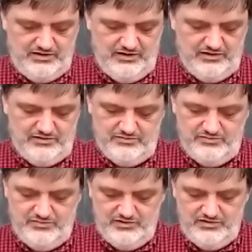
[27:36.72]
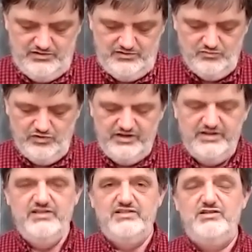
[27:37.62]
um, what
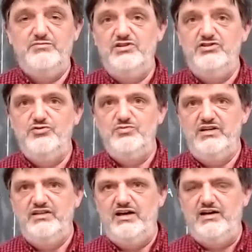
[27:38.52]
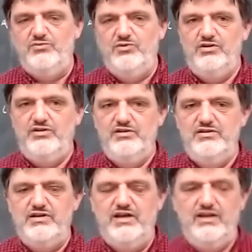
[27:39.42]
it is to be human in that
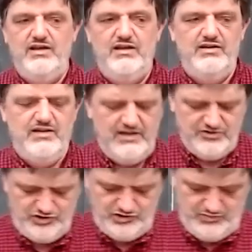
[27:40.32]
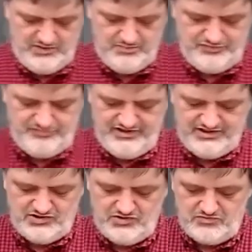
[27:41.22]
world? And how should we
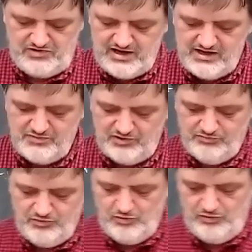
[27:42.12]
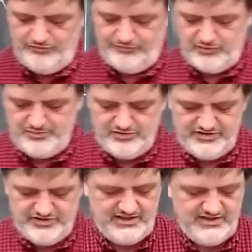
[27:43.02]
prescribe a role for
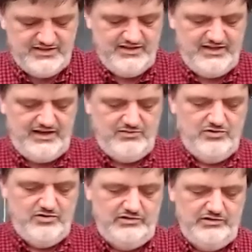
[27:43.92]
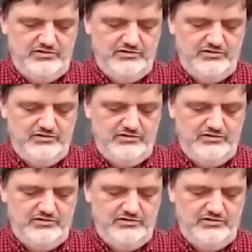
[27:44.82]
persons in that world?